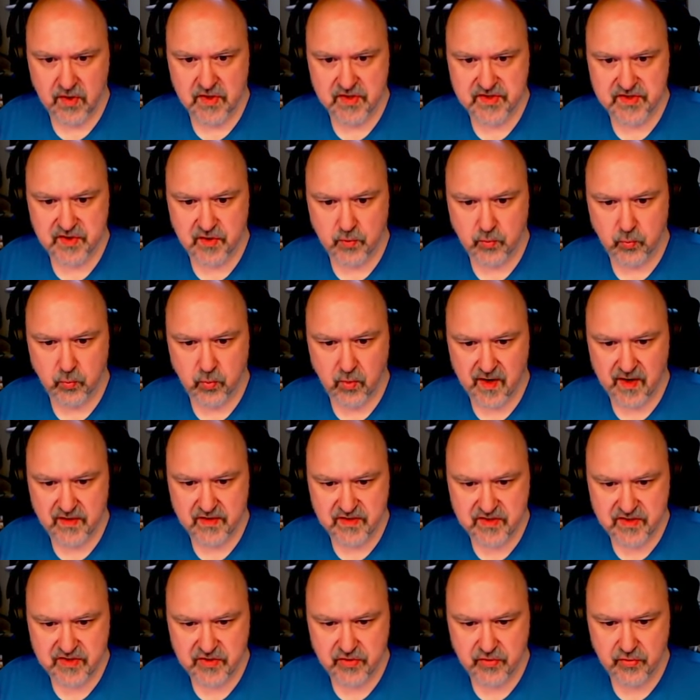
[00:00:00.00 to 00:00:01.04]
So
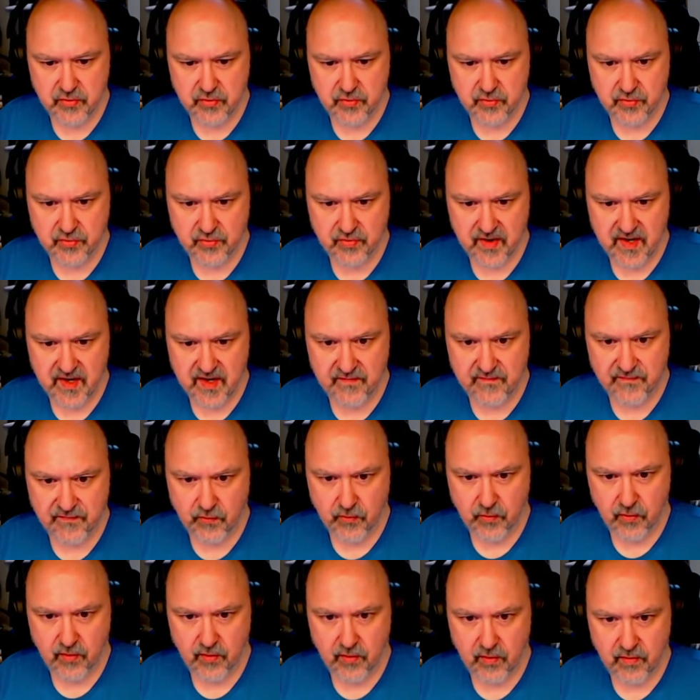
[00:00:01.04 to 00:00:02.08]
1, 2, 3,
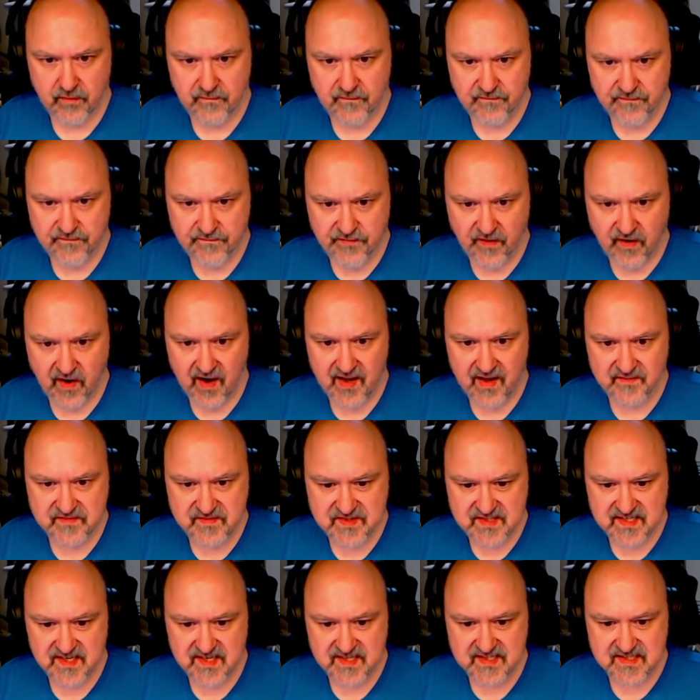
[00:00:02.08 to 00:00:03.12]
4, 5,
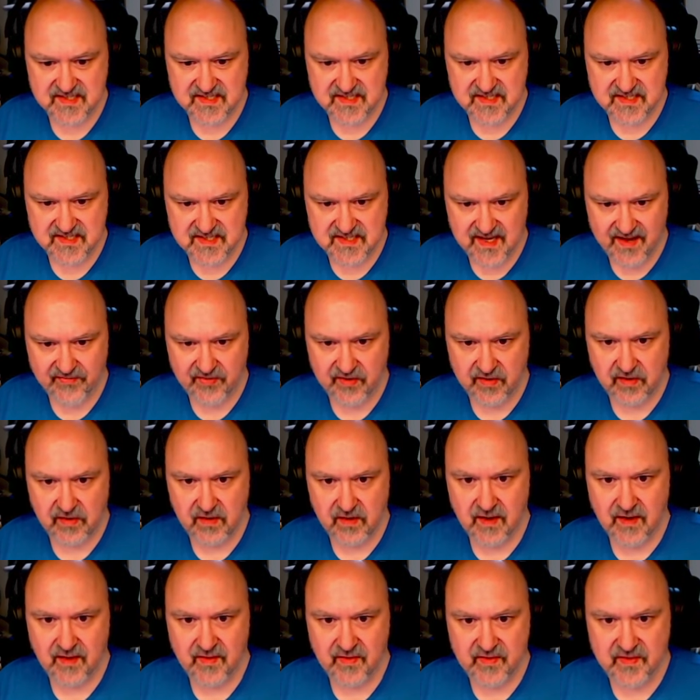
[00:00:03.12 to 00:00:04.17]
6, 7.
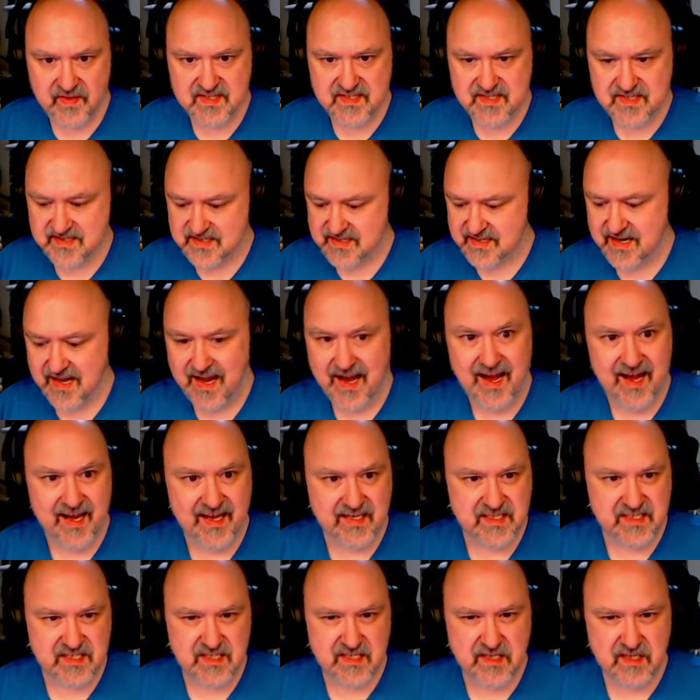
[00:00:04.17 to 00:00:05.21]
This is an
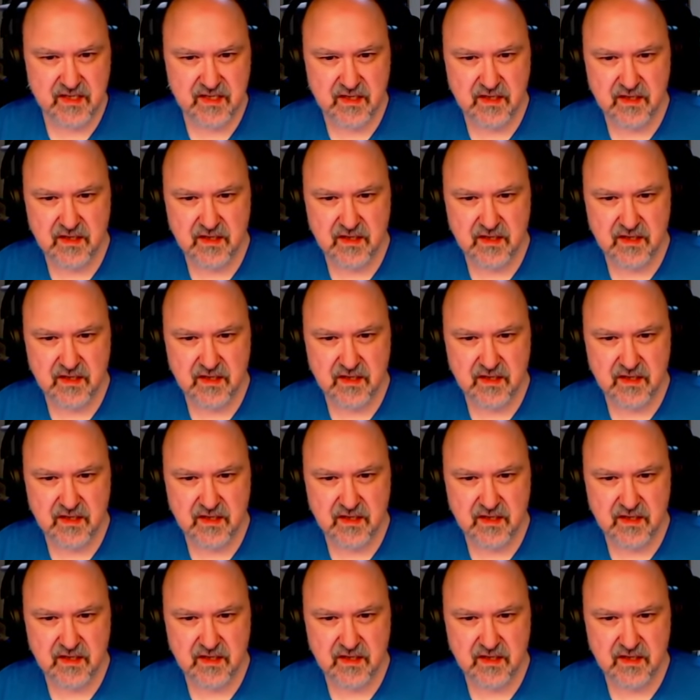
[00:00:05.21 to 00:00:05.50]
8.